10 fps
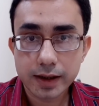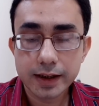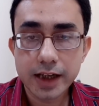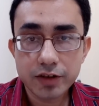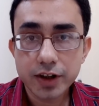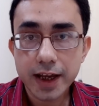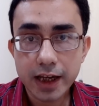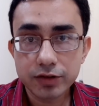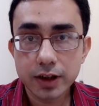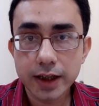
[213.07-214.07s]
Never
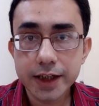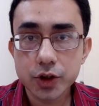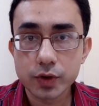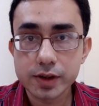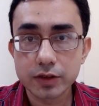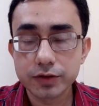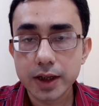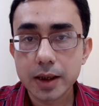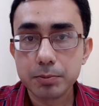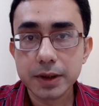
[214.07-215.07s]
ever let yourself
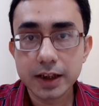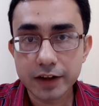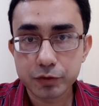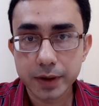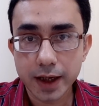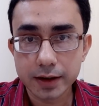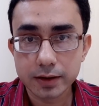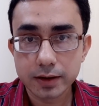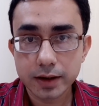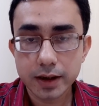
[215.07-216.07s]
be left behind.
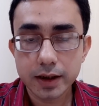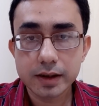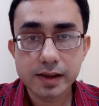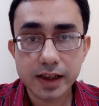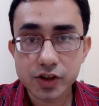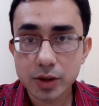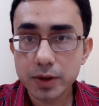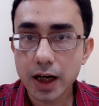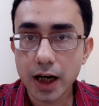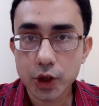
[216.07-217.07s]
It is
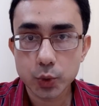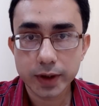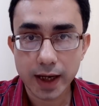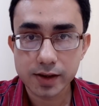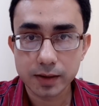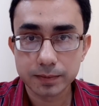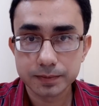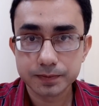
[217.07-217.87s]
extremely hard to catch up.